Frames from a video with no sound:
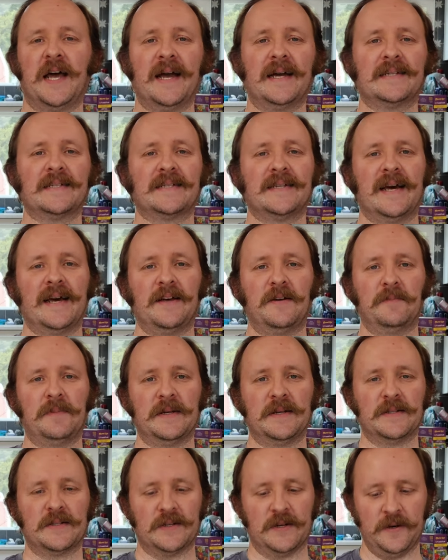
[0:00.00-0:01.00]
Czech style
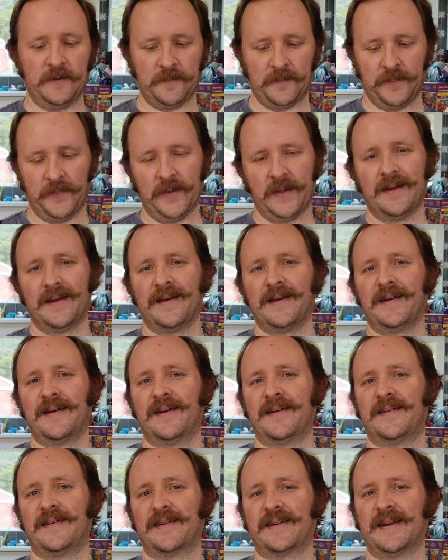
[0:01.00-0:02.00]
Pilsner.
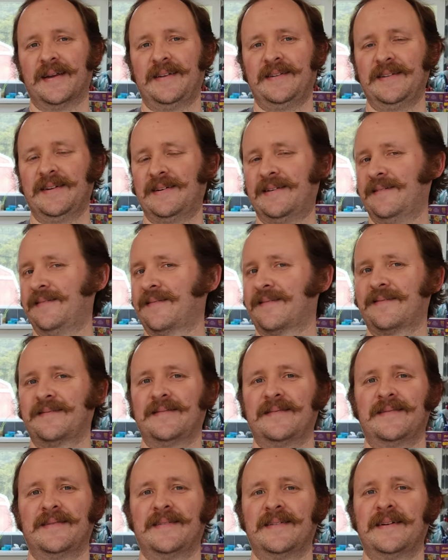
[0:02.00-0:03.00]
I'll catch y'all
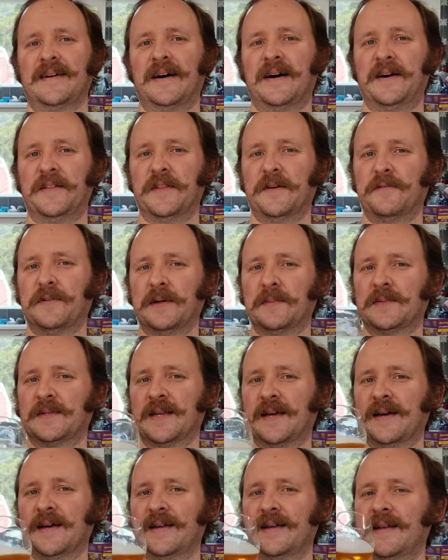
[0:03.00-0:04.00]
on the flip
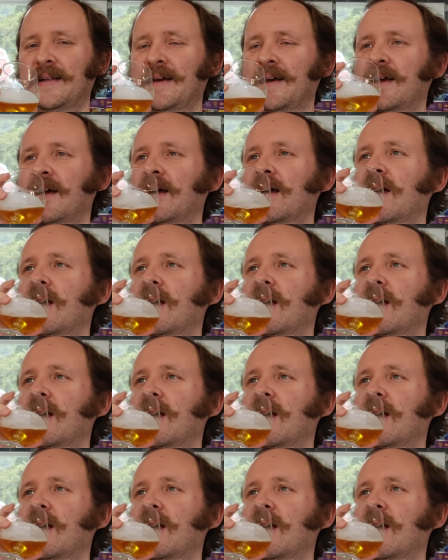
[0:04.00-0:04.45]
side.